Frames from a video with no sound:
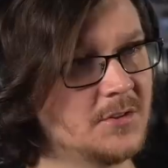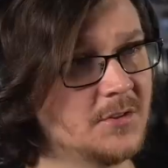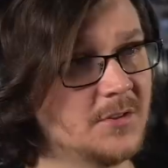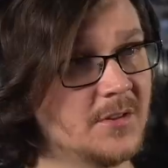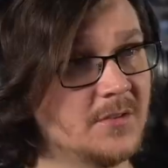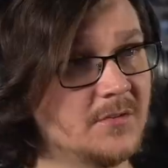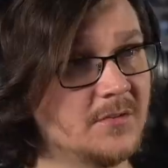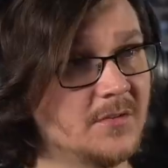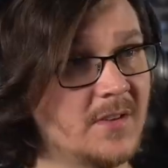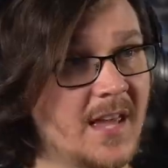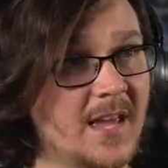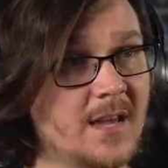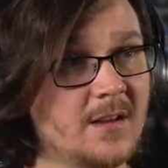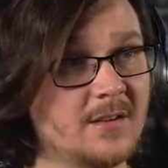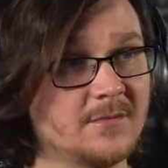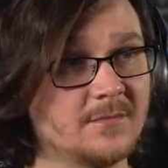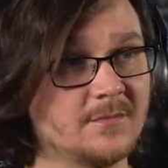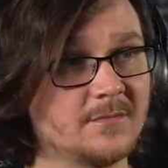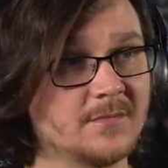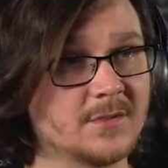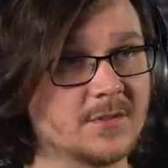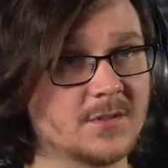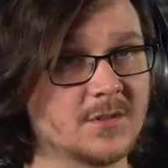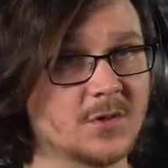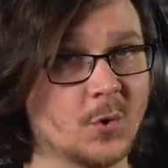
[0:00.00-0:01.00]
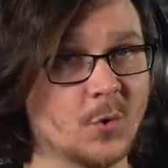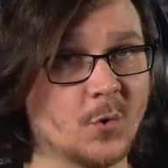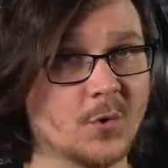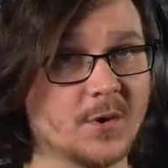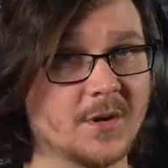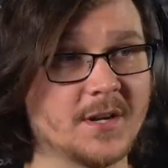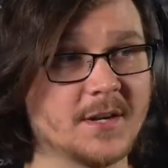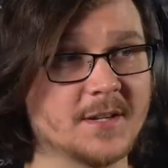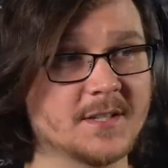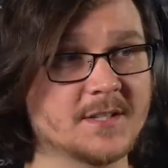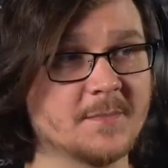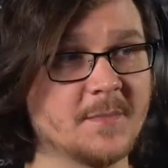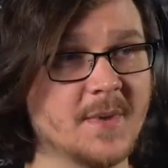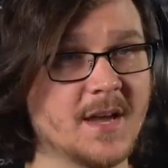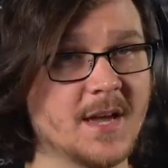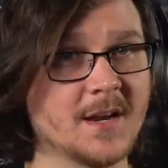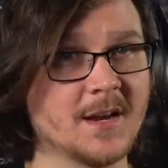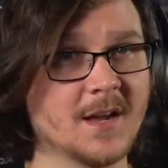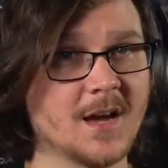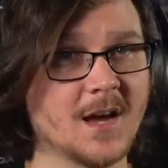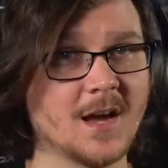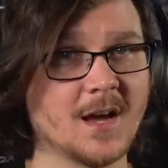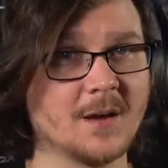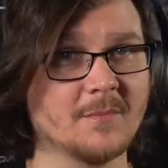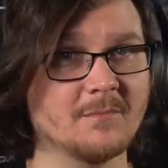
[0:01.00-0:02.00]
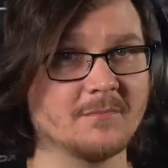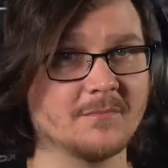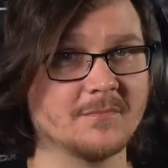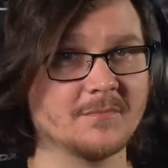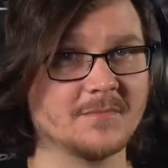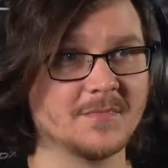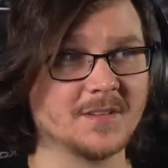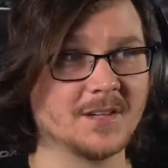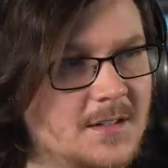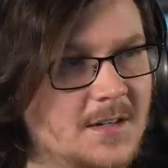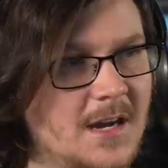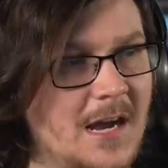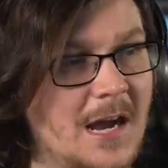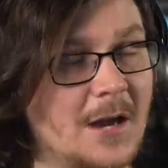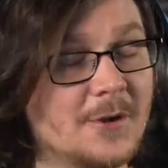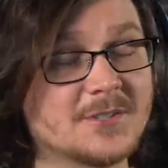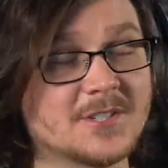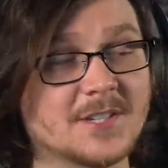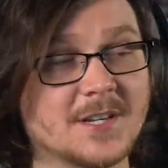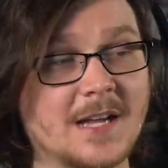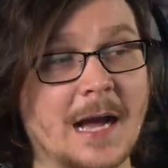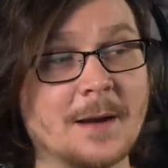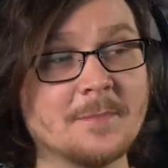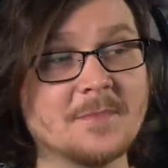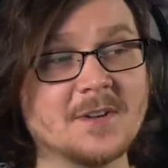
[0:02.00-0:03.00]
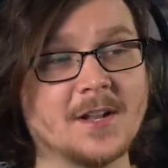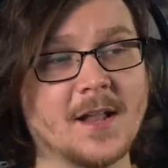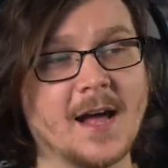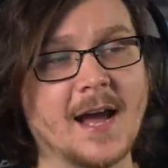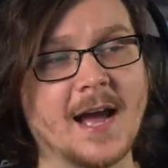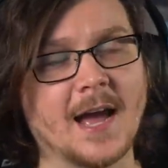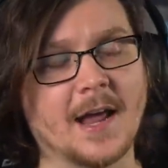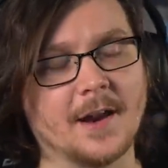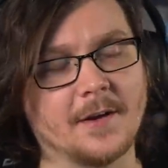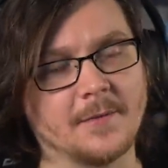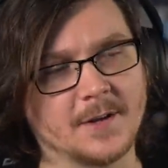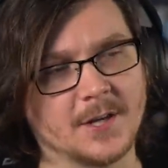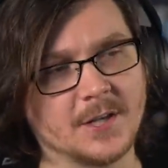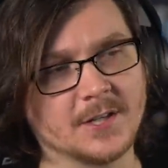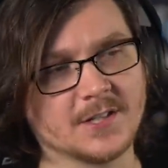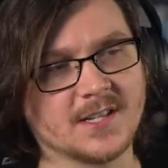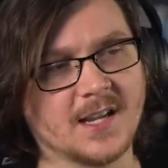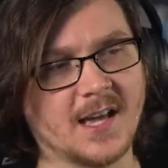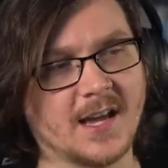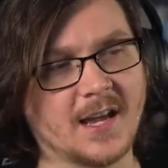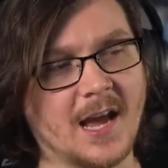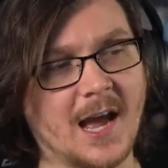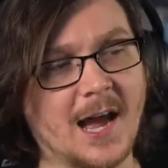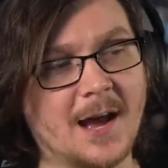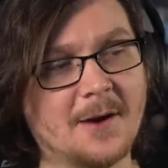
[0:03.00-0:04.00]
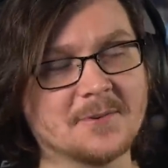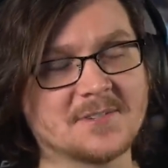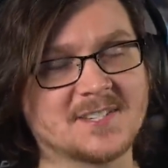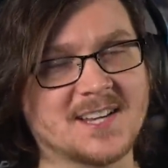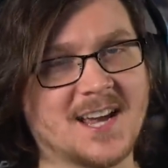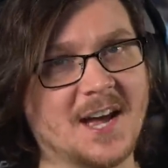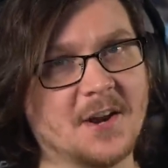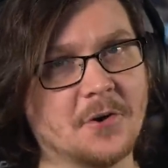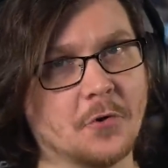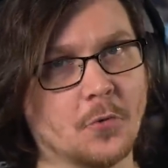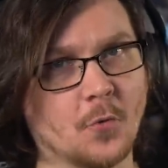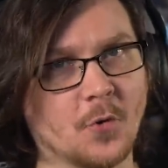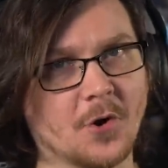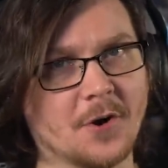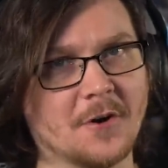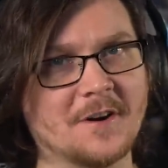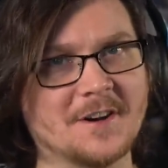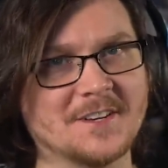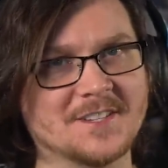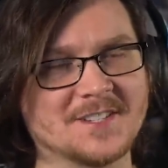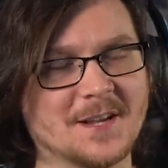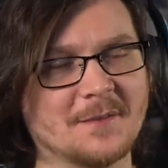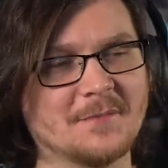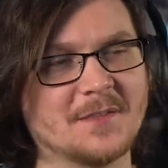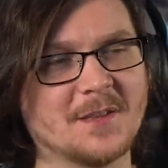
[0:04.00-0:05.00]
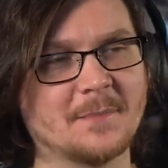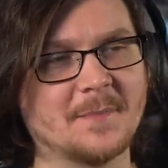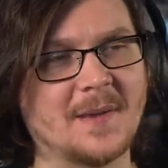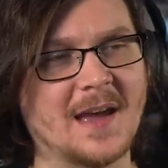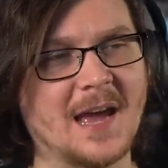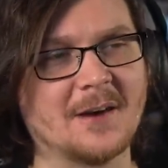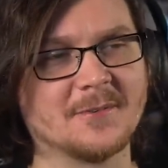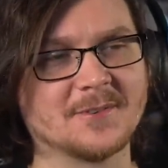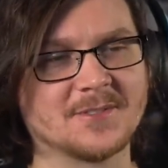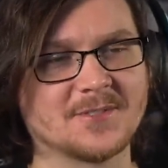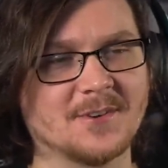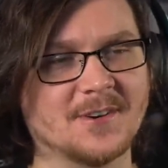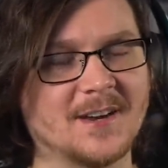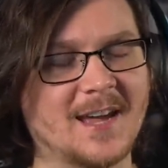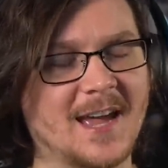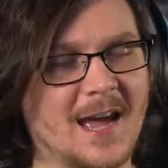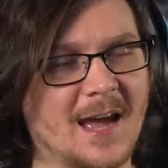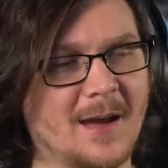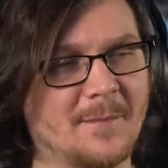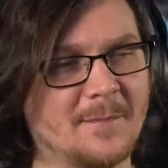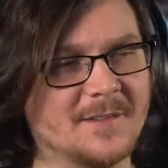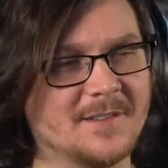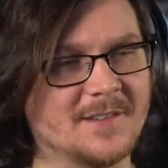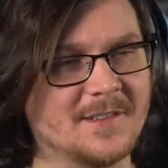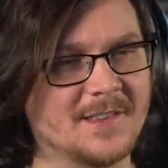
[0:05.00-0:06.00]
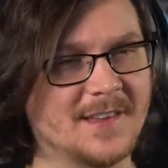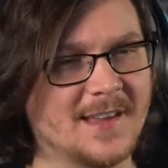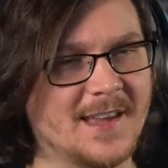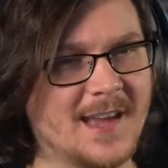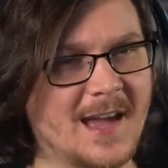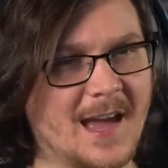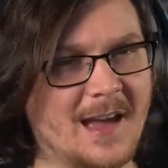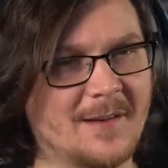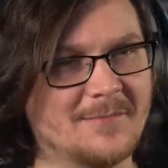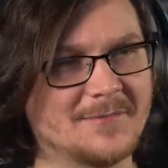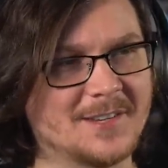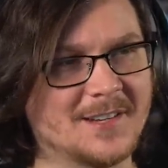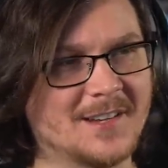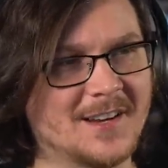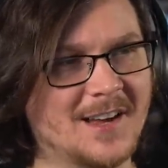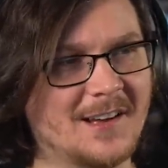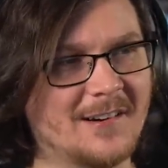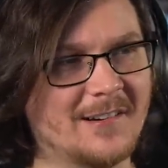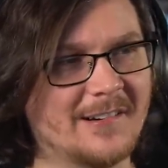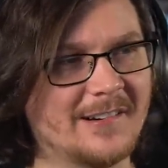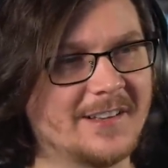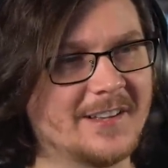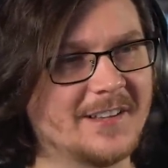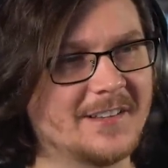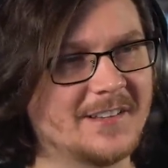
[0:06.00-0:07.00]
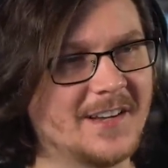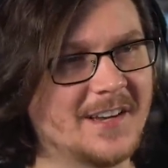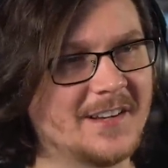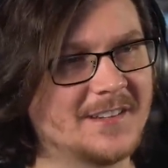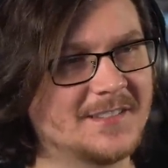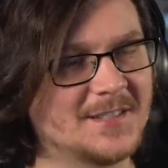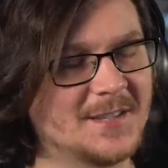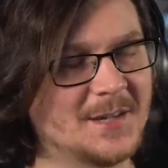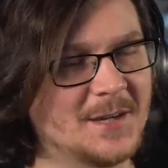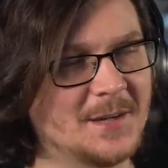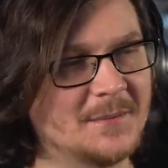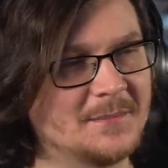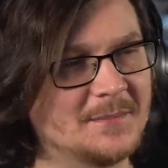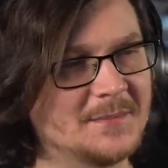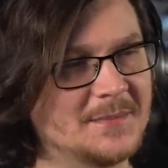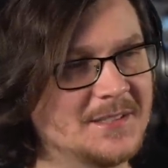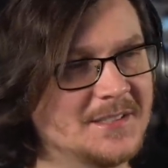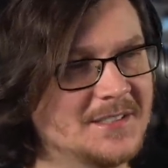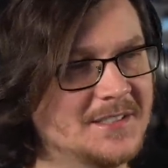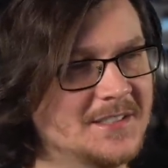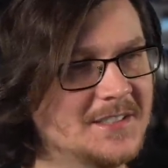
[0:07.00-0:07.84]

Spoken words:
Dude, they tore his men up. I'm glad, because like I was kind of worried something bad was going to happen to the captain. I really liked him.